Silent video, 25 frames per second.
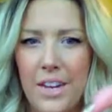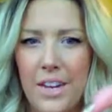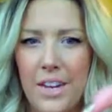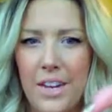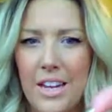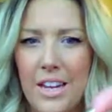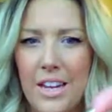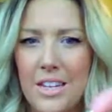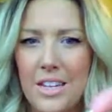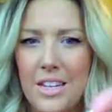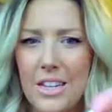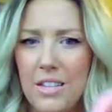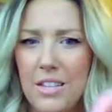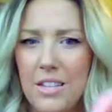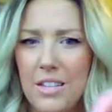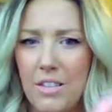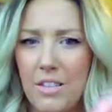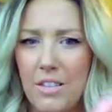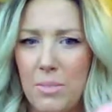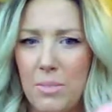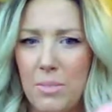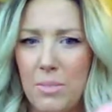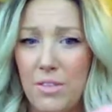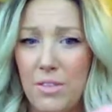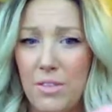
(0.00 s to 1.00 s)
It is a
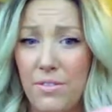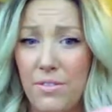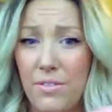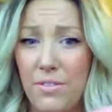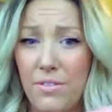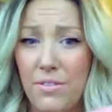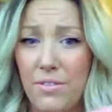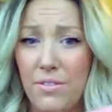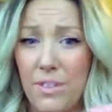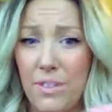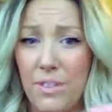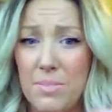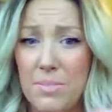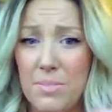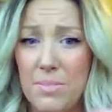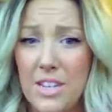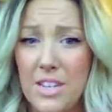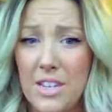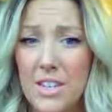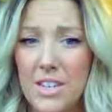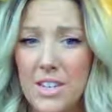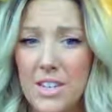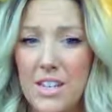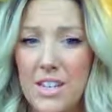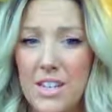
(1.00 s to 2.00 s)
little bit
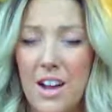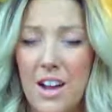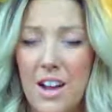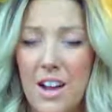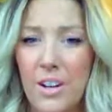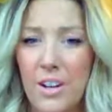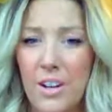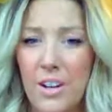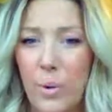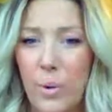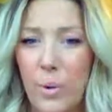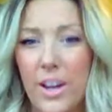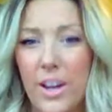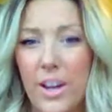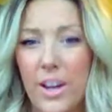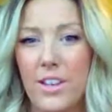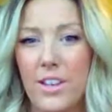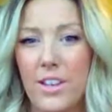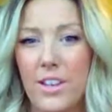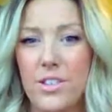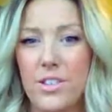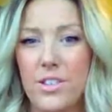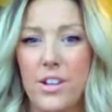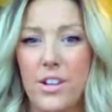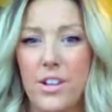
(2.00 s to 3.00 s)
flimsy. It's not
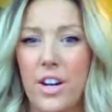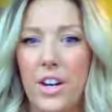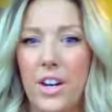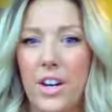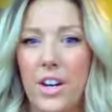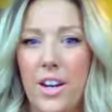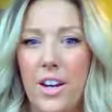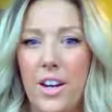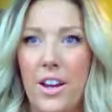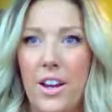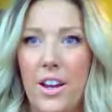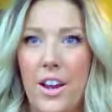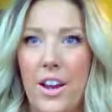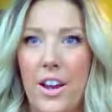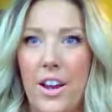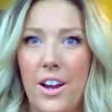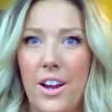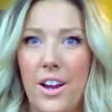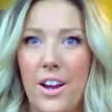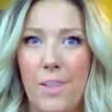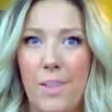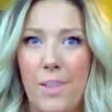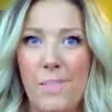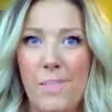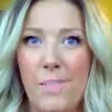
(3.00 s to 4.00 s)
quite as sturdy.
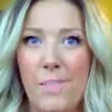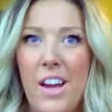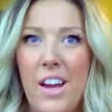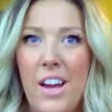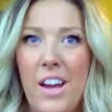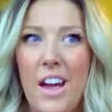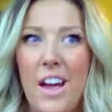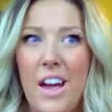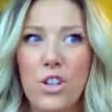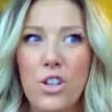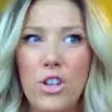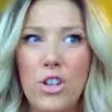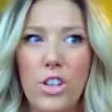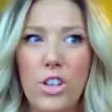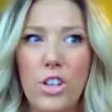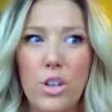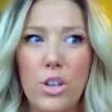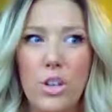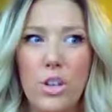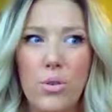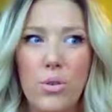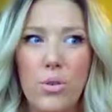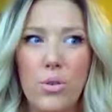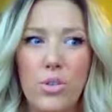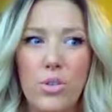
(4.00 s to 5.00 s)
I
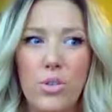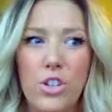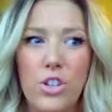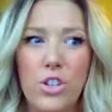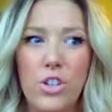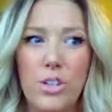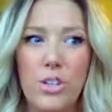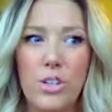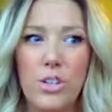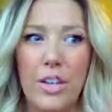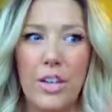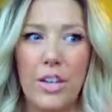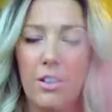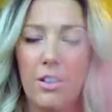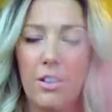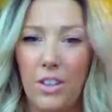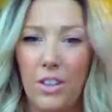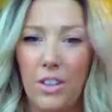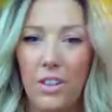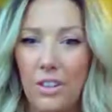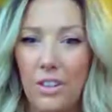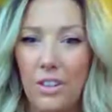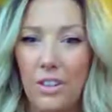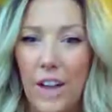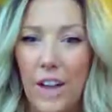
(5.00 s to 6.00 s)
usually use just like the
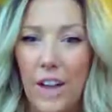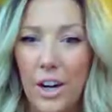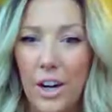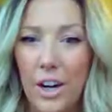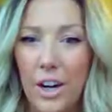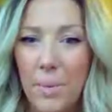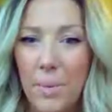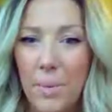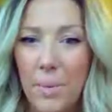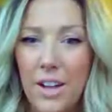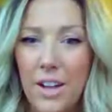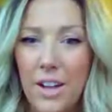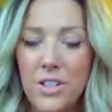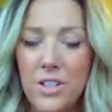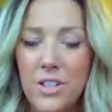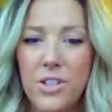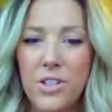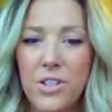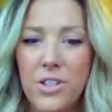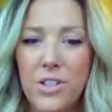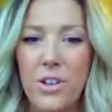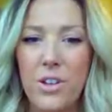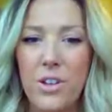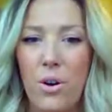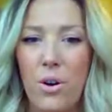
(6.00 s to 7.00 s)
little liner
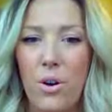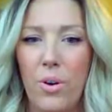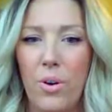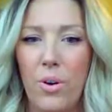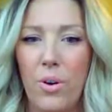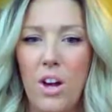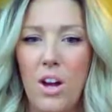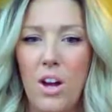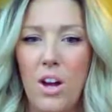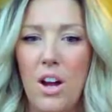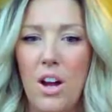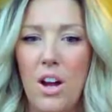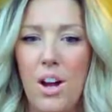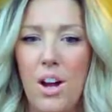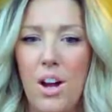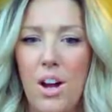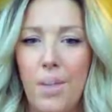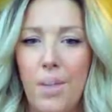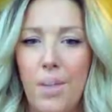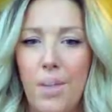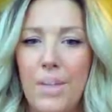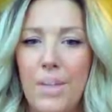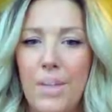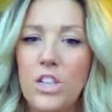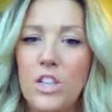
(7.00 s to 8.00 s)
pens, so
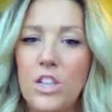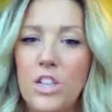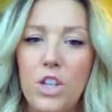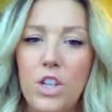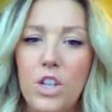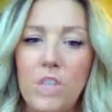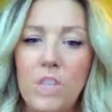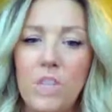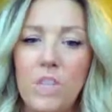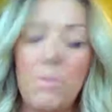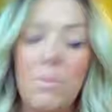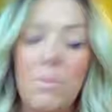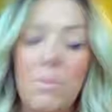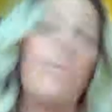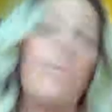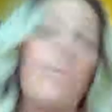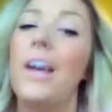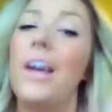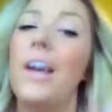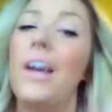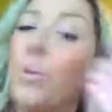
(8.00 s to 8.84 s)
that's an adjustment,